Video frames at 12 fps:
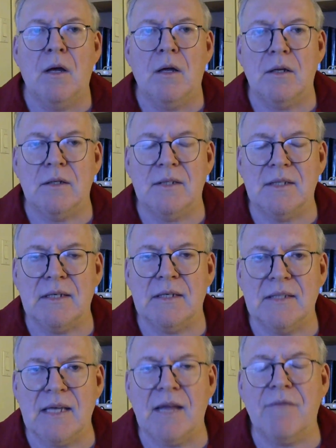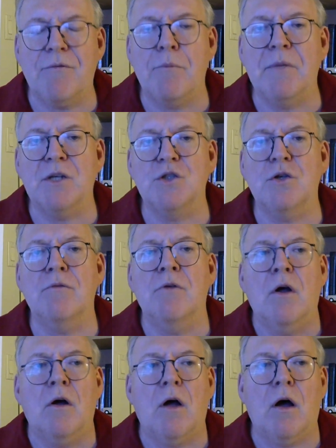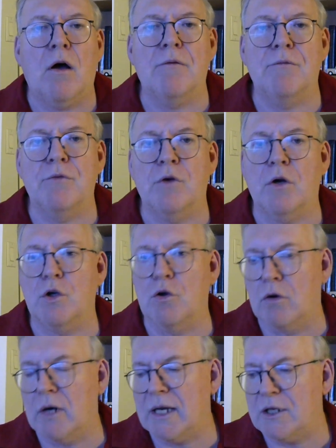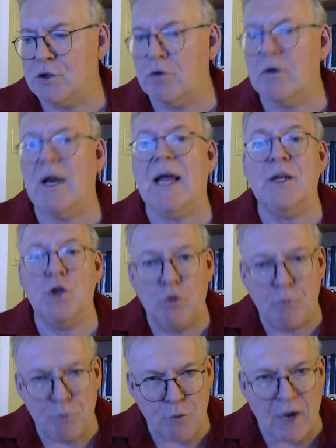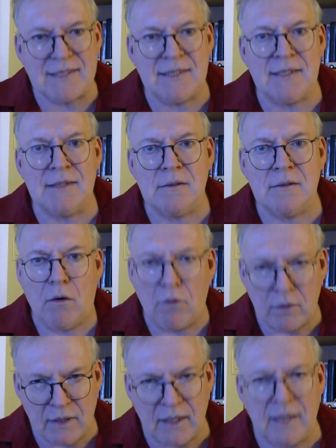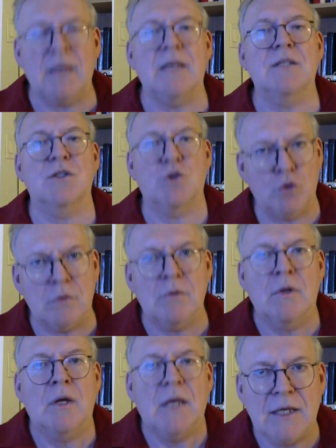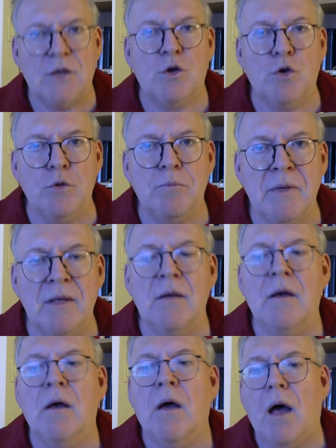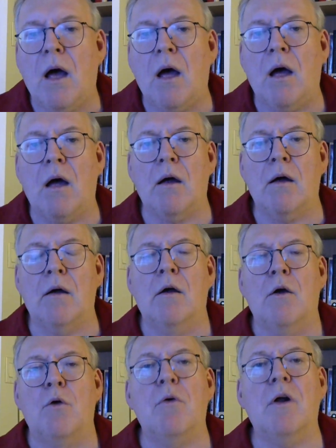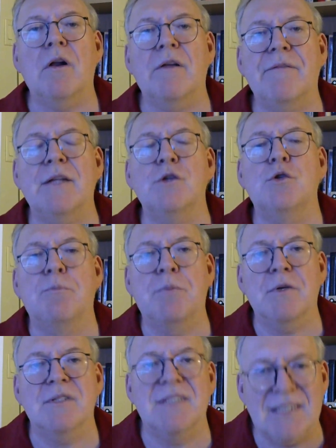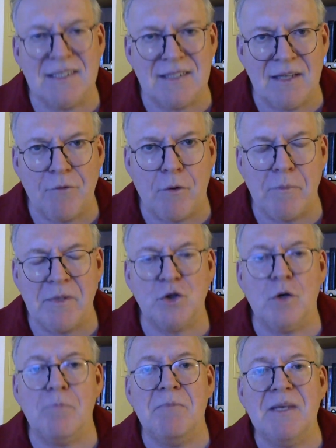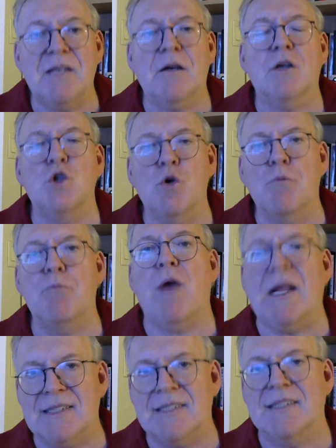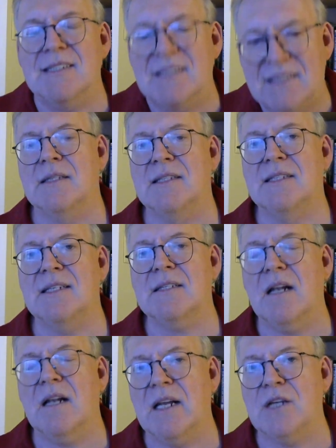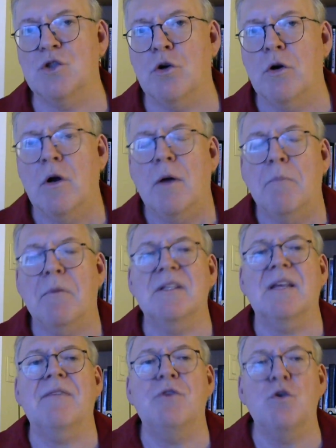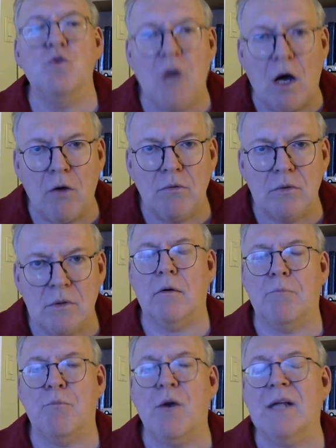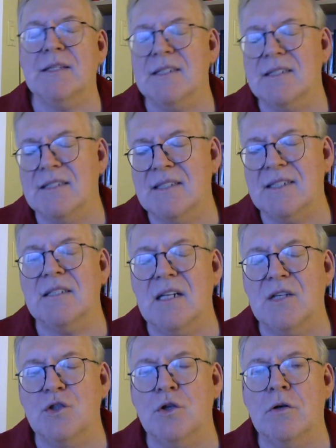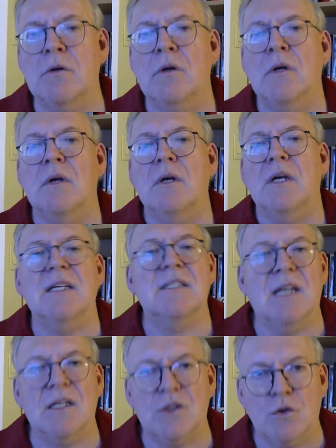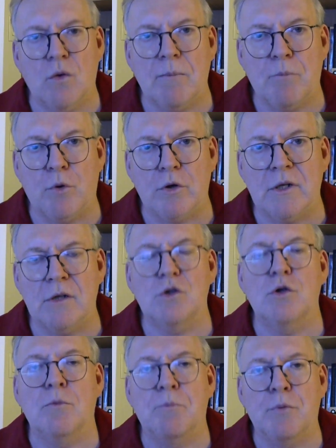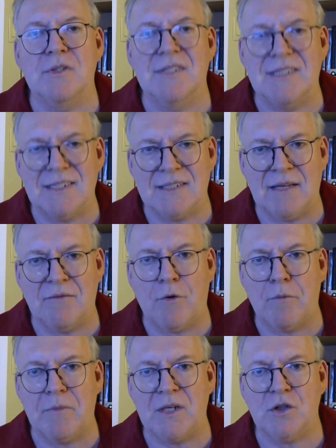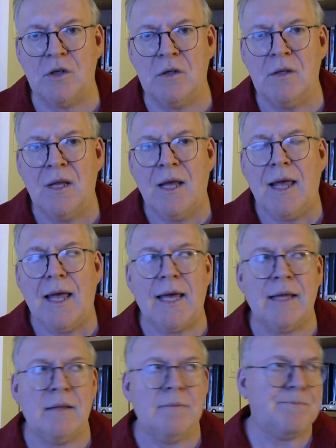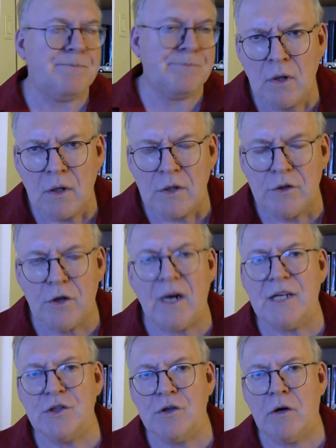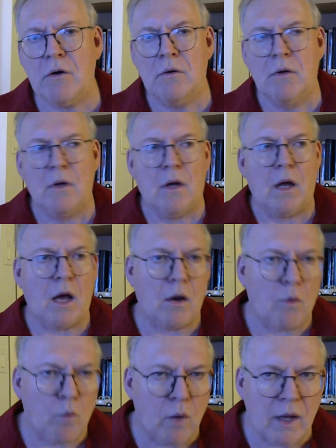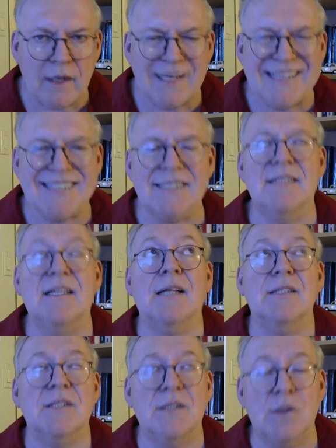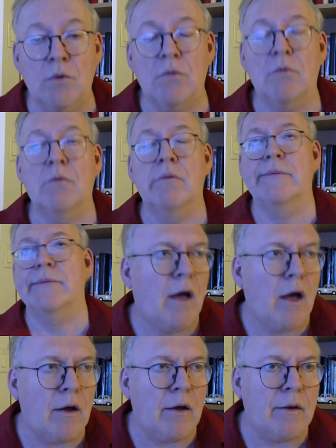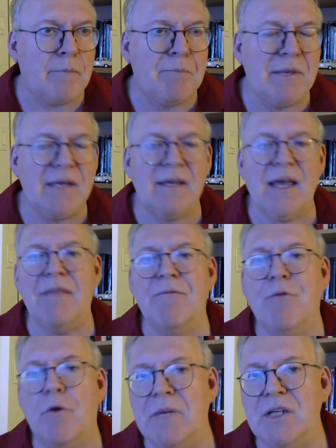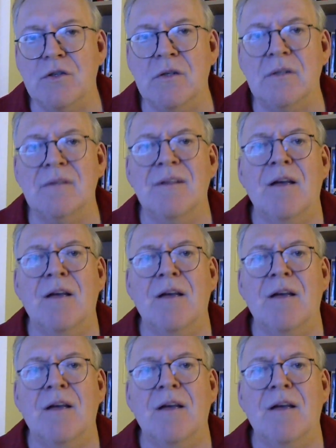the information of your leisure and you practice, okay, it could be relevant to put this information because you practice this leisure. But if you don't practice this leisure, is not so important to put this information. And the leisure is not so big information,